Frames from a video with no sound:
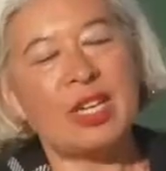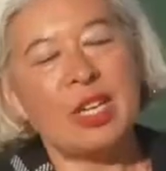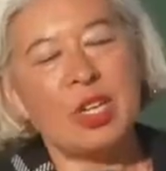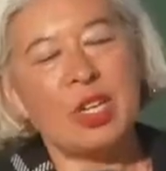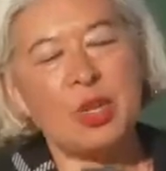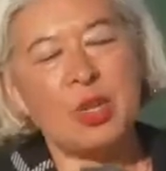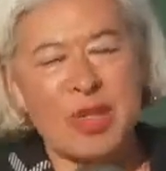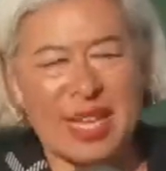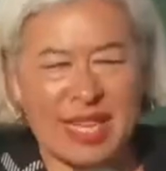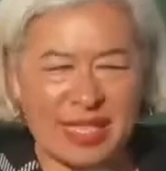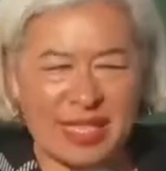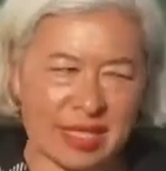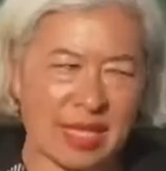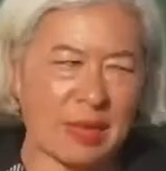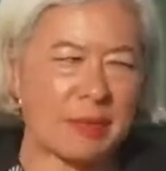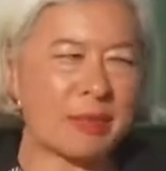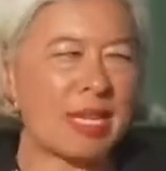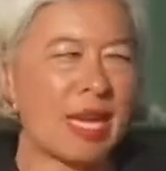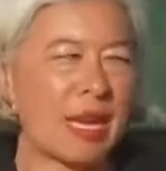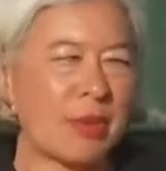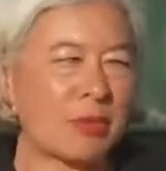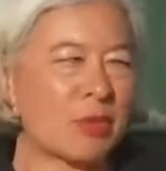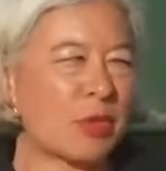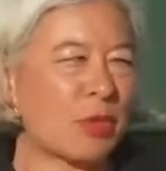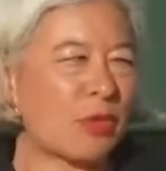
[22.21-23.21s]
who they
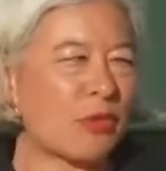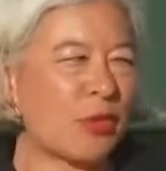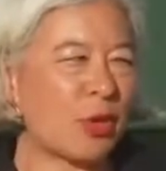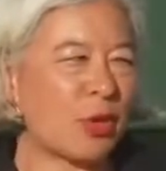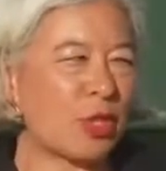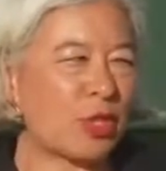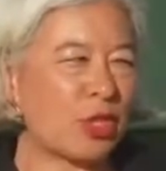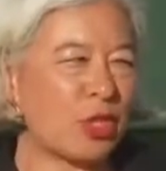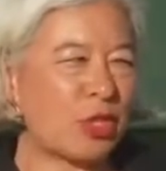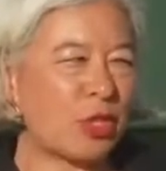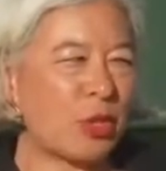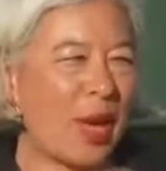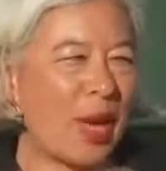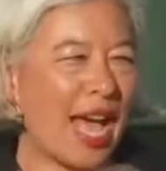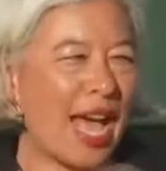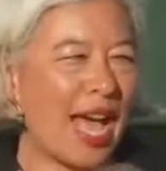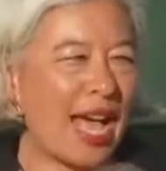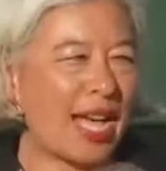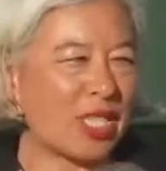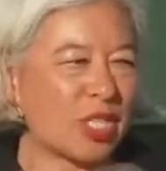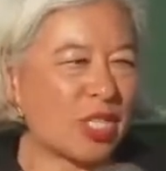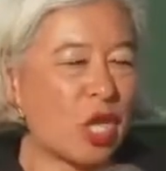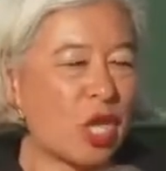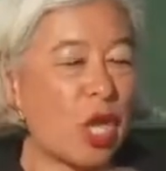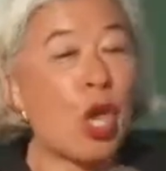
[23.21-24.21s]
sometimes refer to
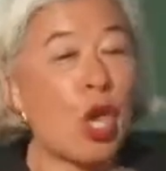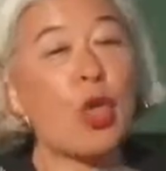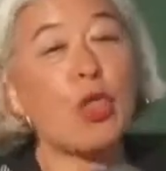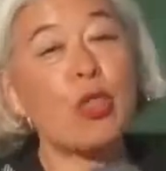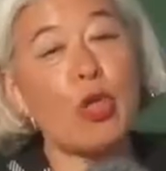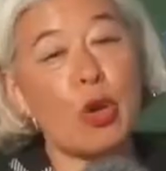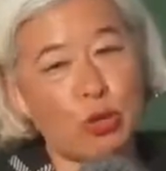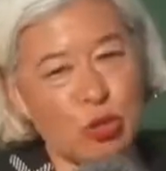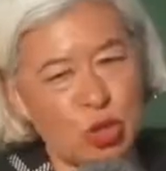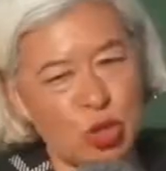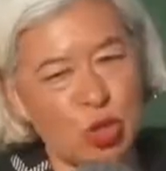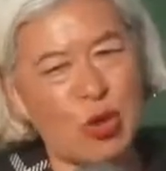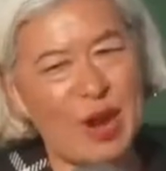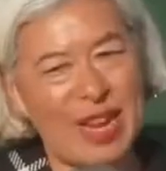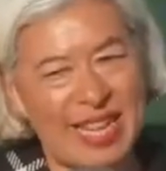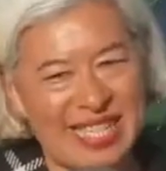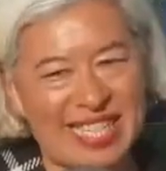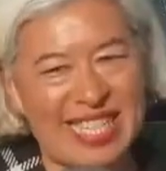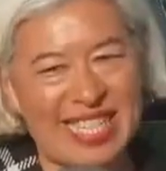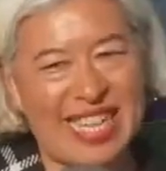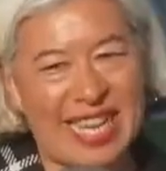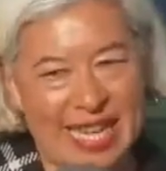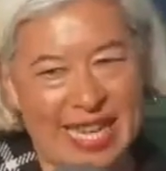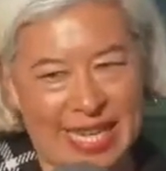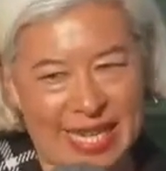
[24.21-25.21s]
as those
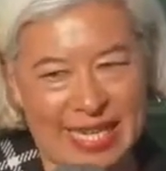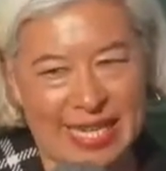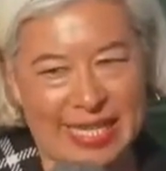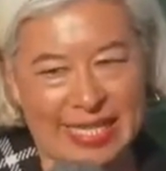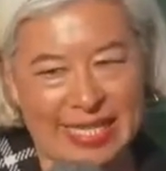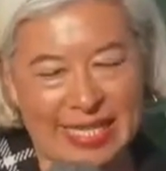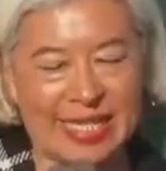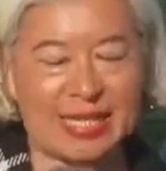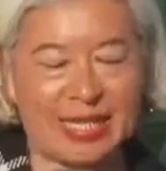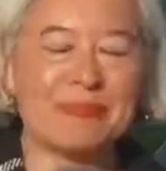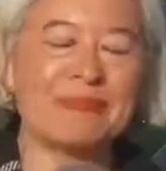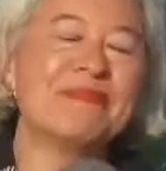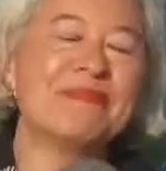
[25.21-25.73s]
crazy idiots.